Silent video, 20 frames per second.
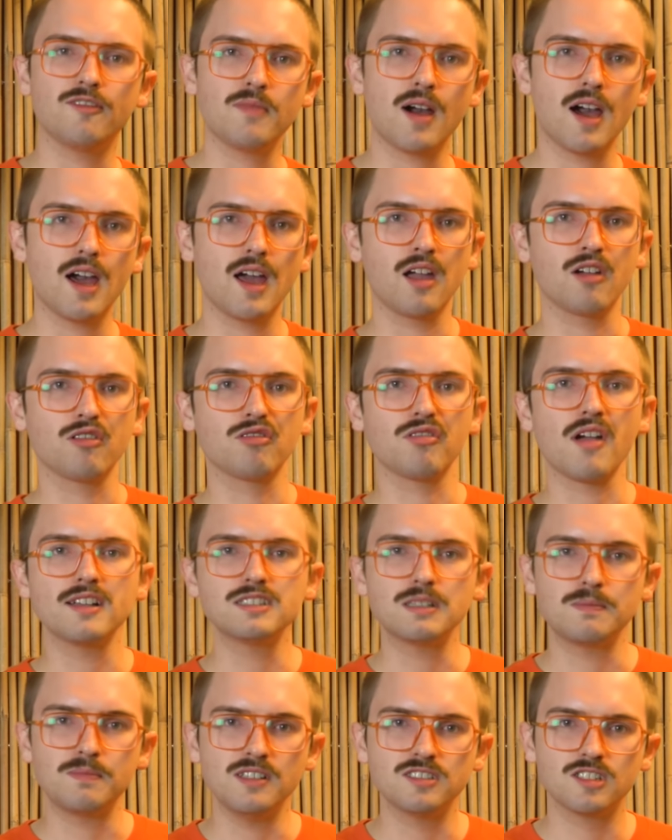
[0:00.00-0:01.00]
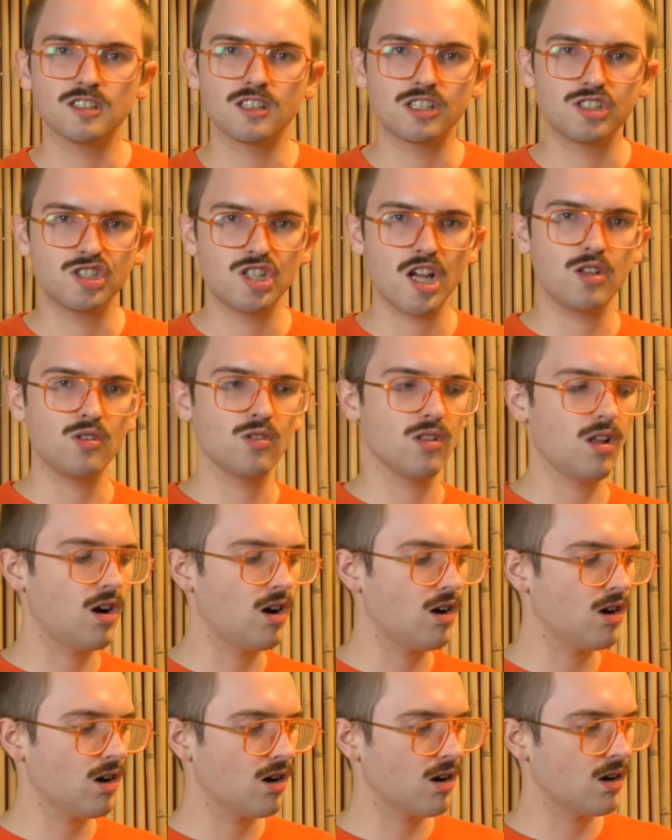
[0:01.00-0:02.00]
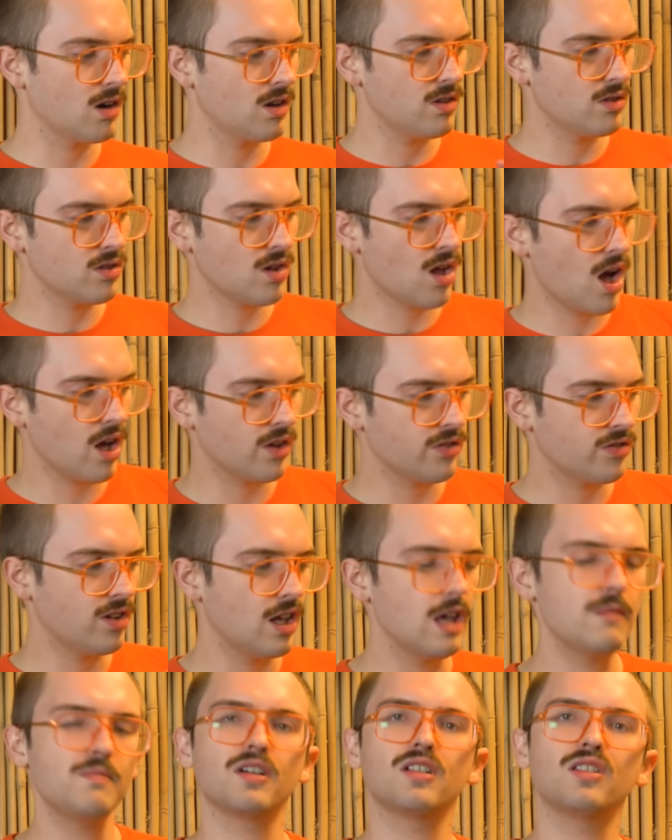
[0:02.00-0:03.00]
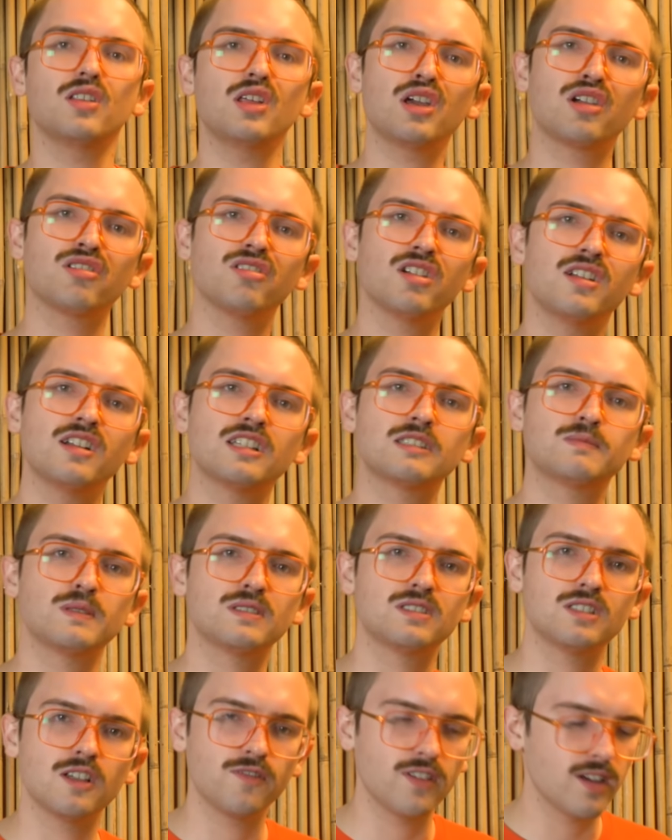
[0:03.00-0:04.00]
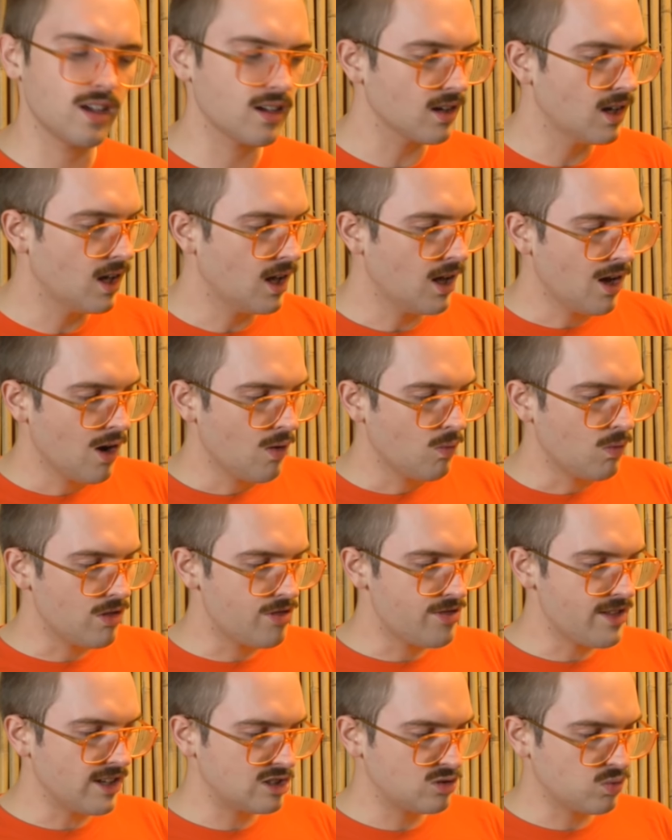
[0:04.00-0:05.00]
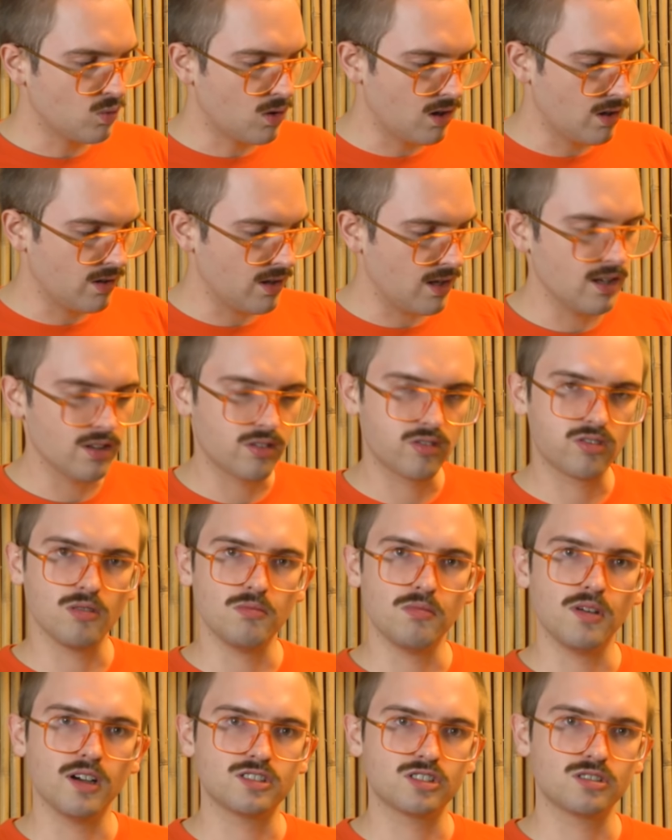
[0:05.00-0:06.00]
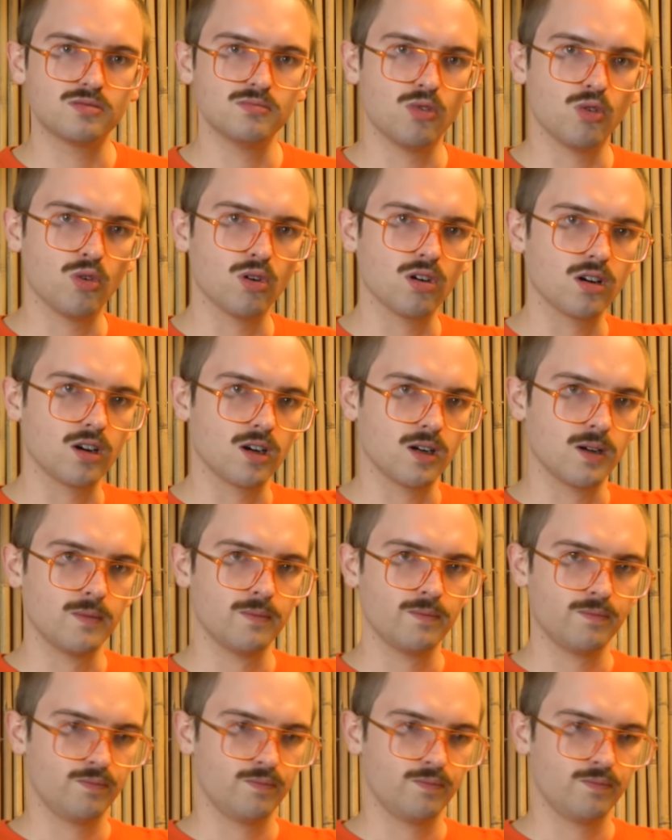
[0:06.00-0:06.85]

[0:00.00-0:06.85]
of my recipes on the channel are not typically ingredient specific, with this one it's much more